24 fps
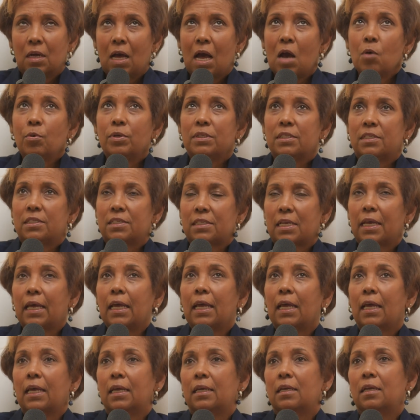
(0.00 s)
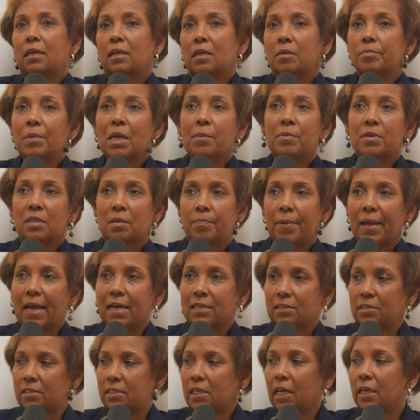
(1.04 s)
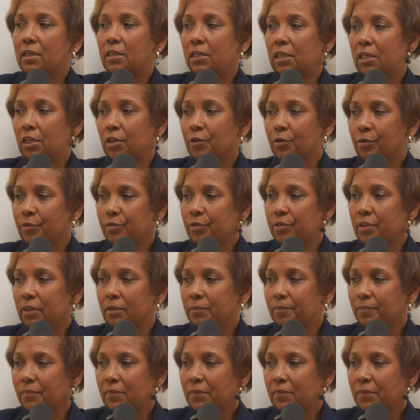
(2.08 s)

I would say maybe the past 10 years